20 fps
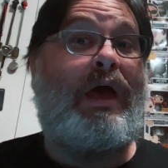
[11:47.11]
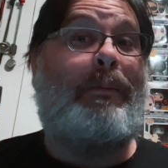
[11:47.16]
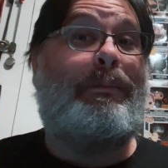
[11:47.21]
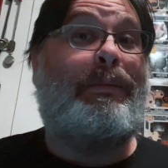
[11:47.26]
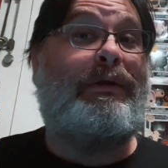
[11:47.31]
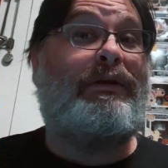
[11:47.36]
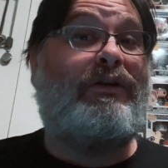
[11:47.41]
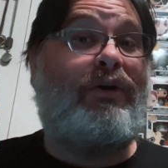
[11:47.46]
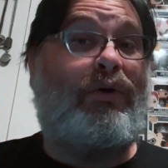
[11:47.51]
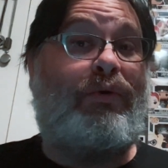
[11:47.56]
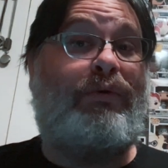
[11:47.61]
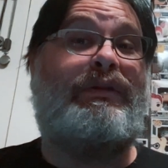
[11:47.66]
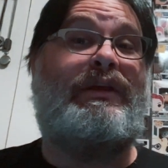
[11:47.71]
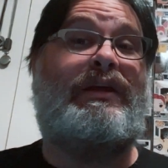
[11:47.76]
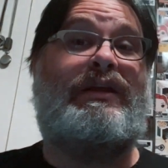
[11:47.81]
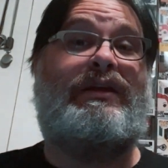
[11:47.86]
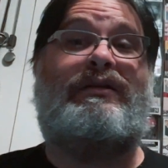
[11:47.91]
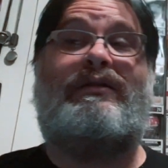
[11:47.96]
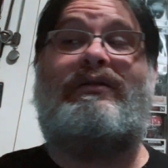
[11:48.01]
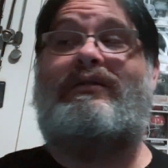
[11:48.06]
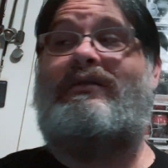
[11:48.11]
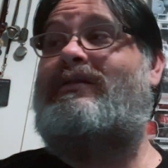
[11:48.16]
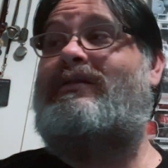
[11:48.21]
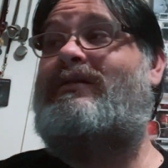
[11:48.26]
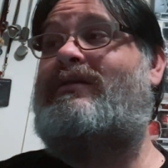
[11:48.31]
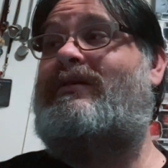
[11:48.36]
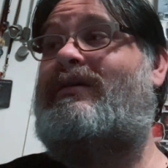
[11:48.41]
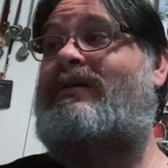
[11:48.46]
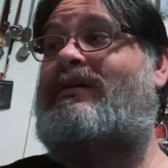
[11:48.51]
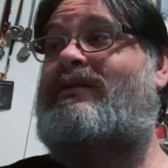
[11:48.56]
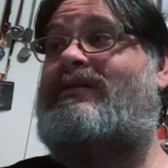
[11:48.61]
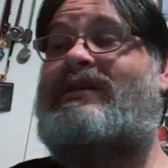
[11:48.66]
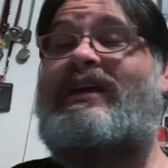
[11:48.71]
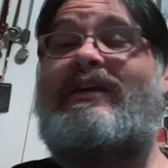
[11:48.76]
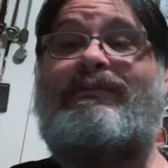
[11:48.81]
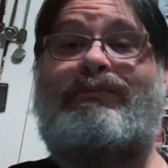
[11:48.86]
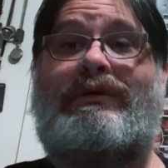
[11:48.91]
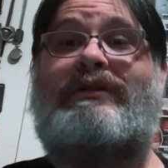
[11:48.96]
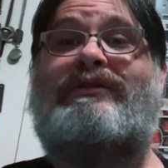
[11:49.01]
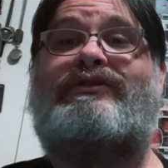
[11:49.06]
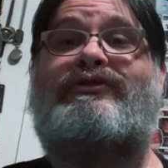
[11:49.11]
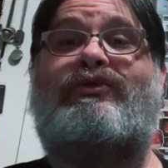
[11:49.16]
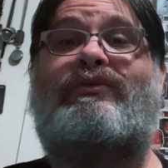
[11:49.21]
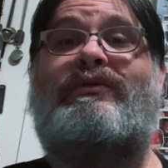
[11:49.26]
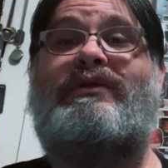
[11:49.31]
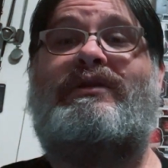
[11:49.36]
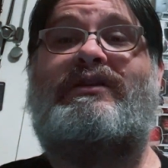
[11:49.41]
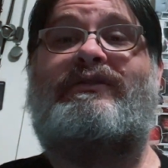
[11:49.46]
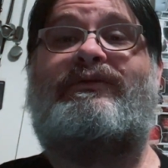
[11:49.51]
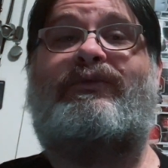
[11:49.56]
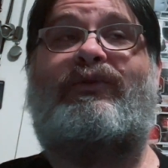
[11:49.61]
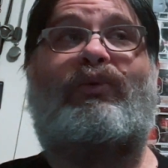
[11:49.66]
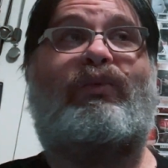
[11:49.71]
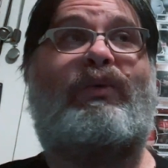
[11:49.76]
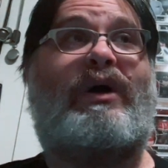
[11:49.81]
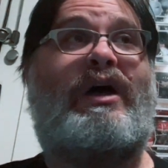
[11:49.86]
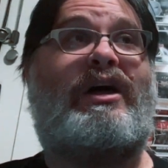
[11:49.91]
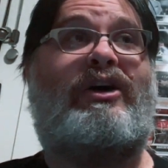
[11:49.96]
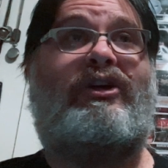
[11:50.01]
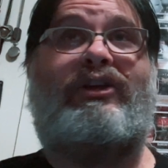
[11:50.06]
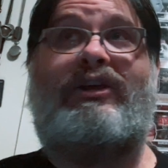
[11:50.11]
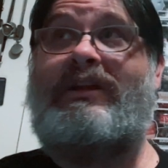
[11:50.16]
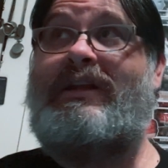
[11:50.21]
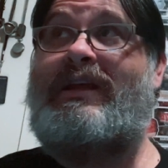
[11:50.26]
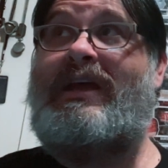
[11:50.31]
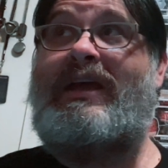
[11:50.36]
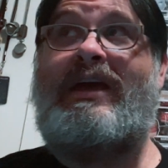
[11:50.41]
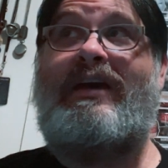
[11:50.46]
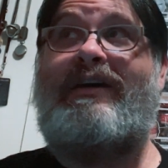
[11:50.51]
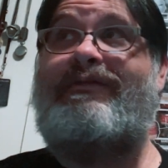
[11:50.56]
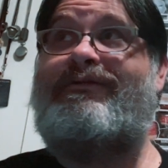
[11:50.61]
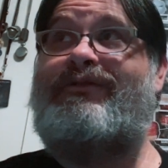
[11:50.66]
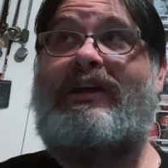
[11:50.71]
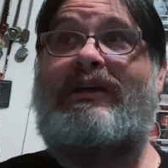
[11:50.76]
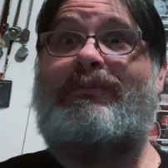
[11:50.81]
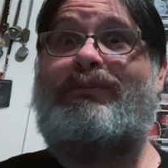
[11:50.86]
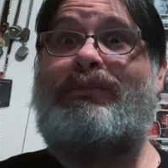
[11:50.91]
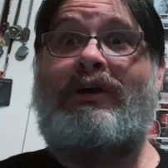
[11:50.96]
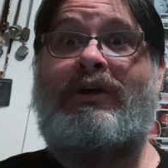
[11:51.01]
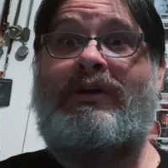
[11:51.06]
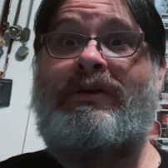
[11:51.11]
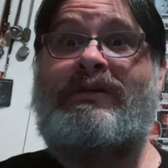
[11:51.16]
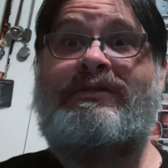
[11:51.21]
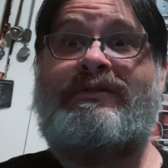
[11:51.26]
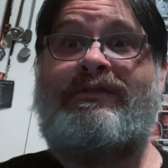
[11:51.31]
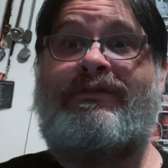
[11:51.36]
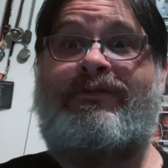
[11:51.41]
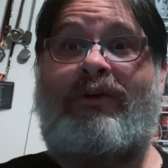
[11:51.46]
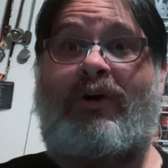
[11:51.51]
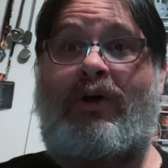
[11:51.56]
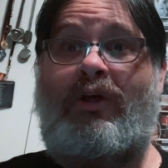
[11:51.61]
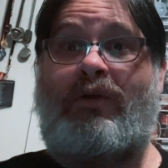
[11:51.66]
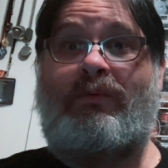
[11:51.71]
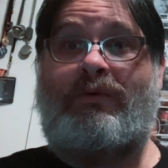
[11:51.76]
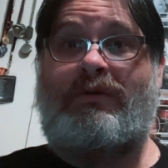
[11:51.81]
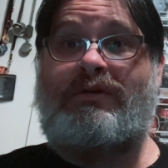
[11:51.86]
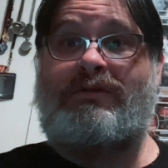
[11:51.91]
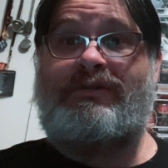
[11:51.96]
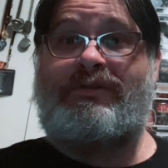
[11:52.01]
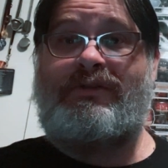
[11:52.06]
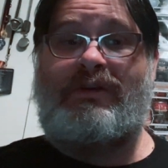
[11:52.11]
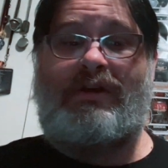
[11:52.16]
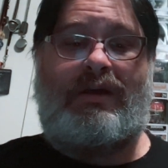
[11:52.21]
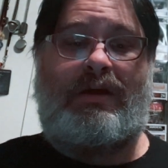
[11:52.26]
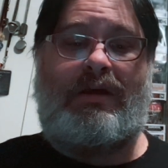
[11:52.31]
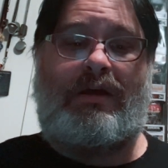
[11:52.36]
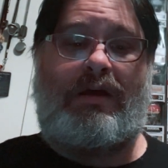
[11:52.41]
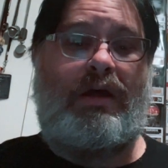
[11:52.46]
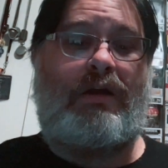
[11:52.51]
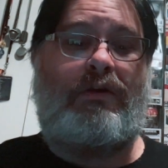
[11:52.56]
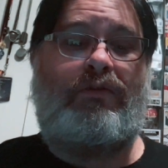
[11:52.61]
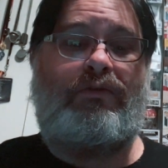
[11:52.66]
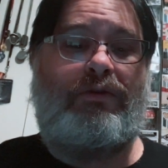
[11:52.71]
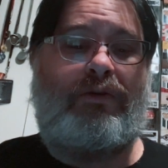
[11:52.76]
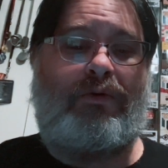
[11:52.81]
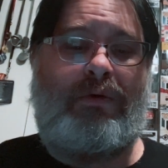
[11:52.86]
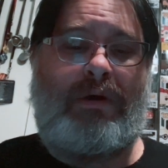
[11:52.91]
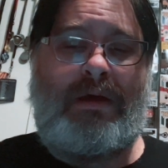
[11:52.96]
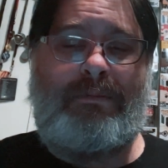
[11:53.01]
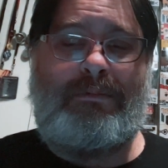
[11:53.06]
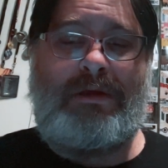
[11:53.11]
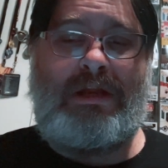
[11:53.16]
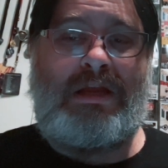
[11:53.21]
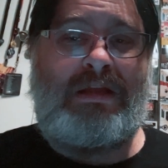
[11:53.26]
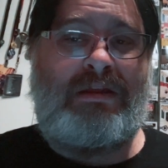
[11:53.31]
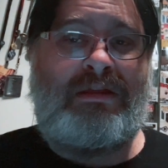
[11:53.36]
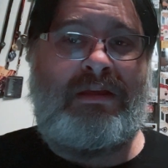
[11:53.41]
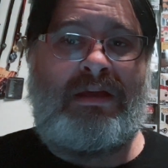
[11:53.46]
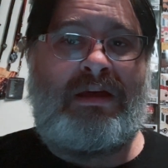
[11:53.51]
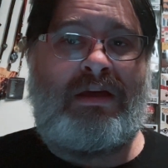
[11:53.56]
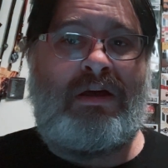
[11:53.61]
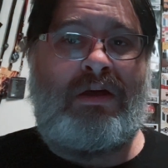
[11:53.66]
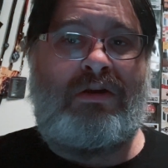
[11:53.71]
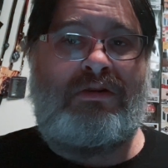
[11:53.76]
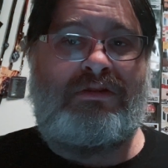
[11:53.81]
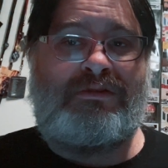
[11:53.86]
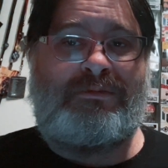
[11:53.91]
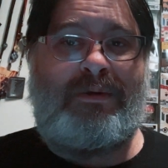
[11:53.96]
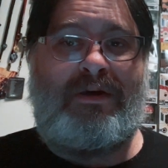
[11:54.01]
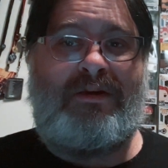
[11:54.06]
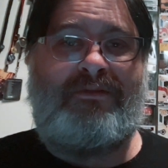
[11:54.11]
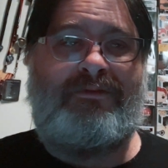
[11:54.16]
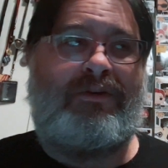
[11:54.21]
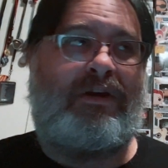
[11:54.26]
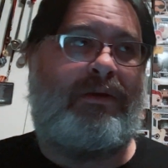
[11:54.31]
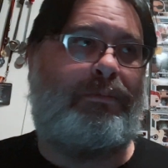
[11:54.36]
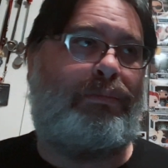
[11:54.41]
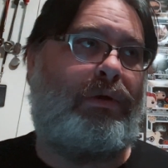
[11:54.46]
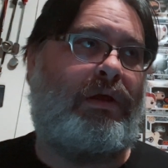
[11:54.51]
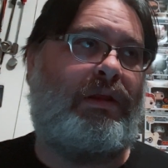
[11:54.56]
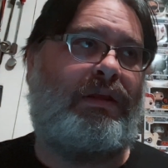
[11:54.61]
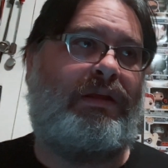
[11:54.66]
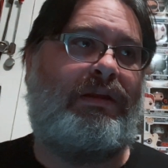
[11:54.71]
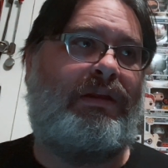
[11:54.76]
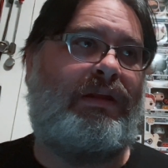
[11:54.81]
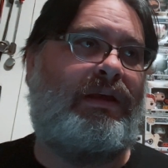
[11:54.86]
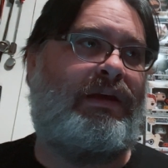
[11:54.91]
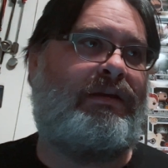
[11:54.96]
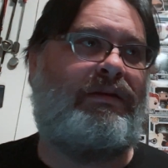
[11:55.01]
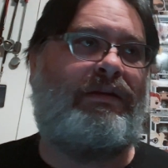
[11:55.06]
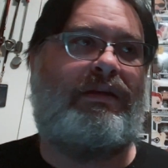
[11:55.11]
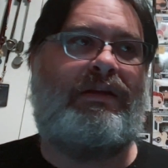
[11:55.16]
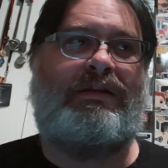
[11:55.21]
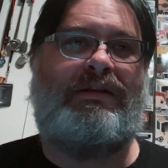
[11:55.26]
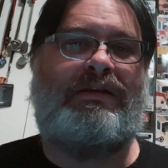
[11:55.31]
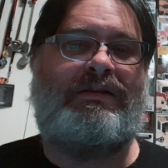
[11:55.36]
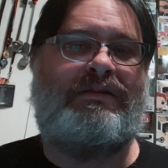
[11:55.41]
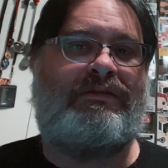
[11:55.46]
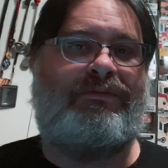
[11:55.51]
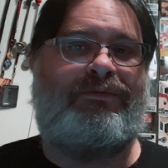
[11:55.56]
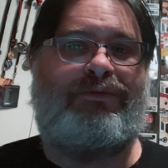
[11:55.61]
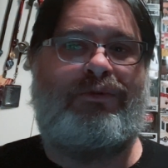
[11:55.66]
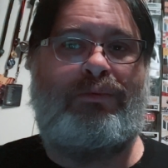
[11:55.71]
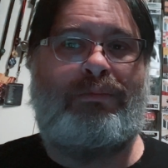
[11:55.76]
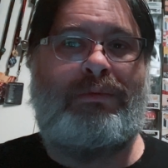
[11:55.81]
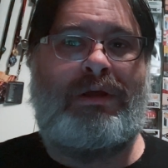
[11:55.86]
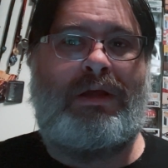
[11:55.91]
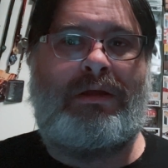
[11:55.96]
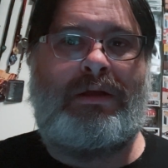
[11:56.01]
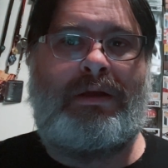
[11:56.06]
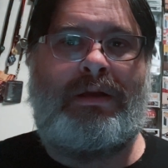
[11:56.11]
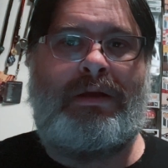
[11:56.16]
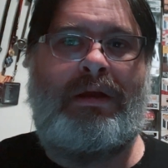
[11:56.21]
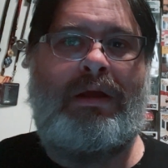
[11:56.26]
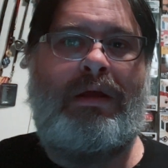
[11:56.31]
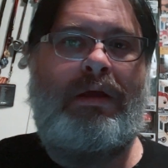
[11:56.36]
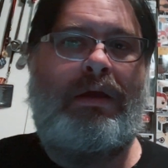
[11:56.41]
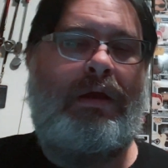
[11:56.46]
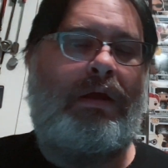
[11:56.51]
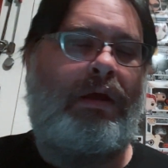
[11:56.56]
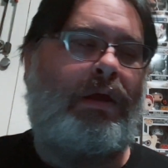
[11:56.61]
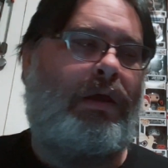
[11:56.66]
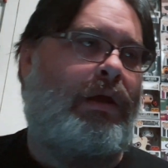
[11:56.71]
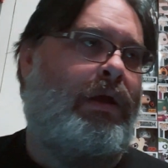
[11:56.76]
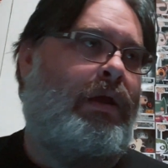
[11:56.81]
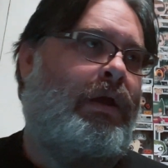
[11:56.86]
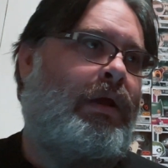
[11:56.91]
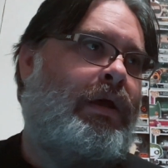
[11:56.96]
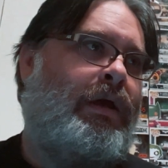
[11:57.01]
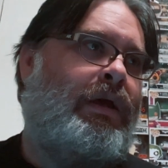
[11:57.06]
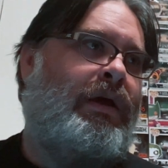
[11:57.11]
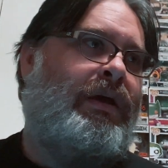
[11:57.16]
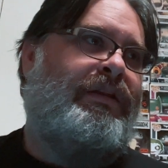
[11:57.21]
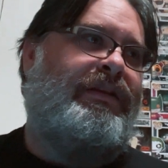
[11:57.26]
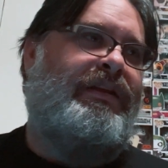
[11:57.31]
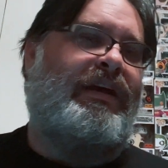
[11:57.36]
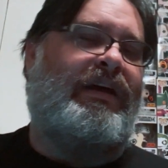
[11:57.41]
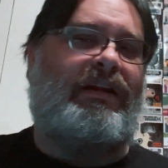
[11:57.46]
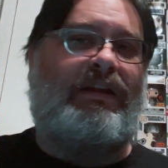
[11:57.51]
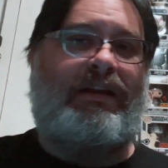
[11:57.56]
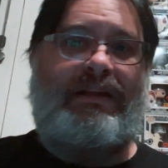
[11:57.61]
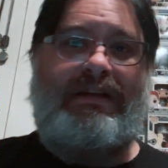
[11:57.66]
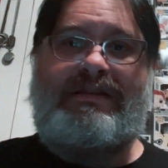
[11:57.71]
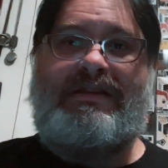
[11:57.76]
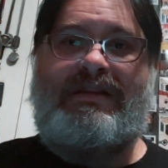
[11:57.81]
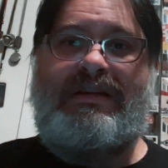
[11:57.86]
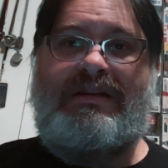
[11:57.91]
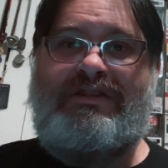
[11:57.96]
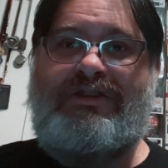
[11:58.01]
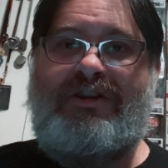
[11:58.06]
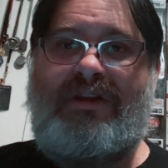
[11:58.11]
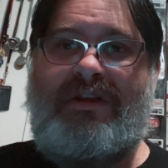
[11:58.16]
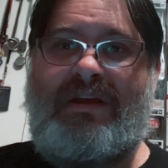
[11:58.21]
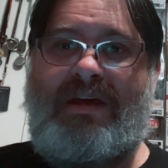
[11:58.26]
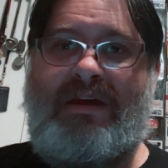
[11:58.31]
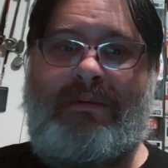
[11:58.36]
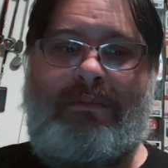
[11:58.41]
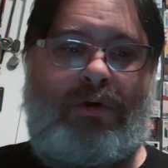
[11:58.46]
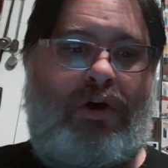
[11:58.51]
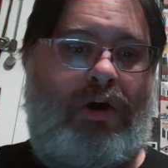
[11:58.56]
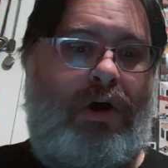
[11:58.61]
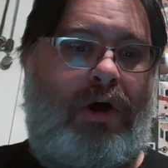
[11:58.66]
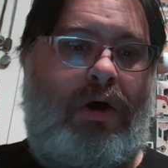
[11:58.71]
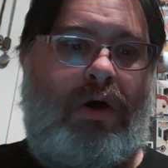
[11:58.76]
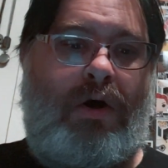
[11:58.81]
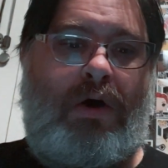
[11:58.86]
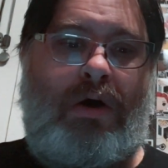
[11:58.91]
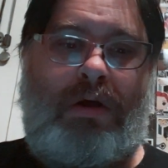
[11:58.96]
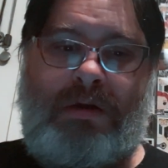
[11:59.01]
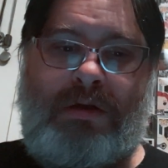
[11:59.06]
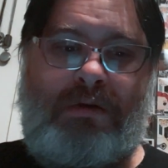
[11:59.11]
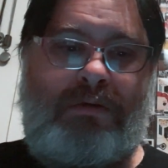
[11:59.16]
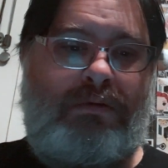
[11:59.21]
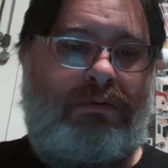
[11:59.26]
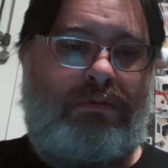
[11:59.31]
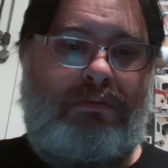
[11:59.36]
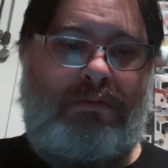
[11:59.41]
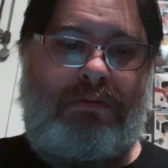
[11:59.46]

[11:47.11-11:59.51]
But knowing that they've been doing this for a while and they have like millions of followers, I don't know how many they got on Spotify, probably like at least a few million, that listen to them on a